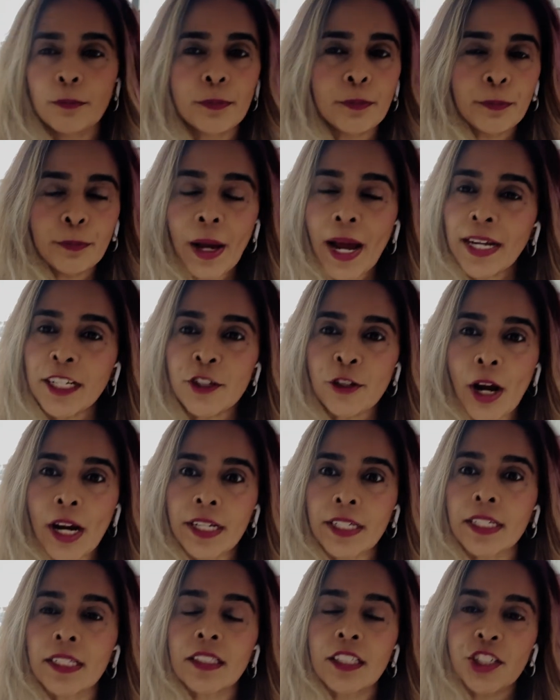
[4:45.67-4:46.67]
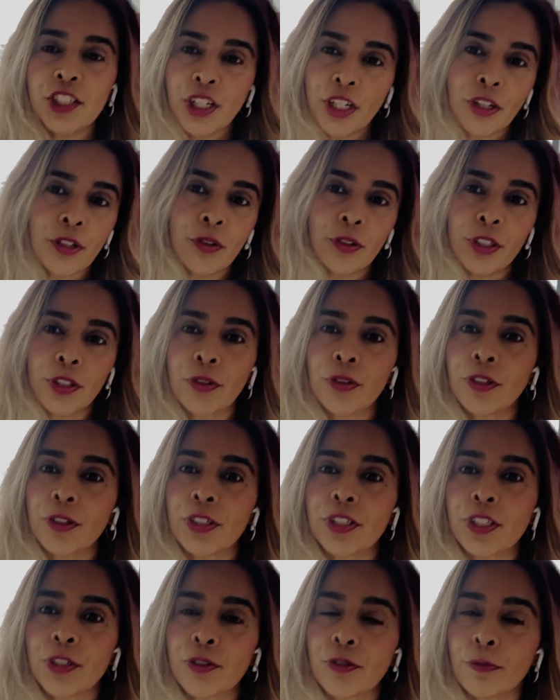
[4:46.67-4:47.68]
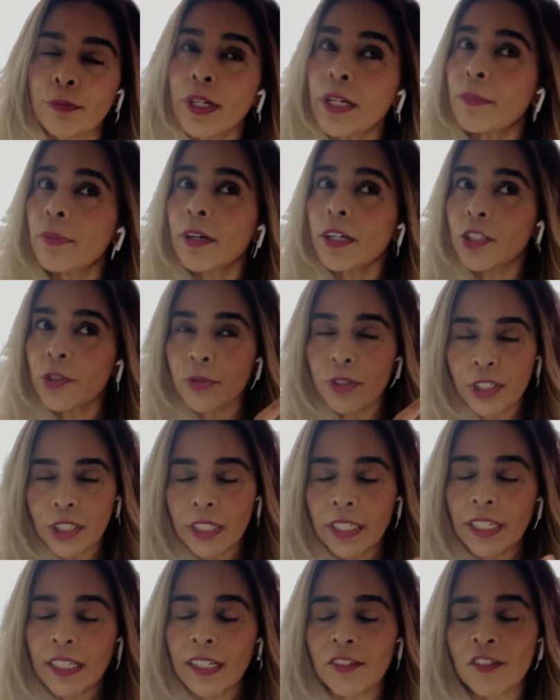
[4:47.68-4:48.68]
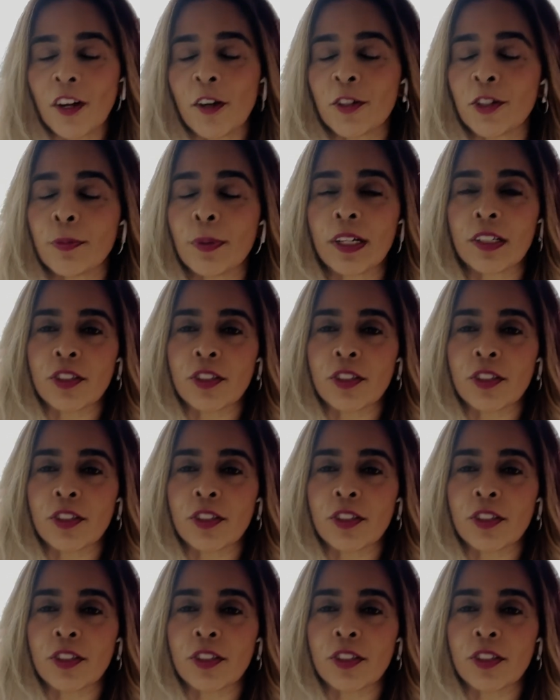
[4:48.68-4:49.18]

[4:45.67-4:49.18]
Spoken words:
backtracking, the genital urinary syndrome menopause, which again I talked about in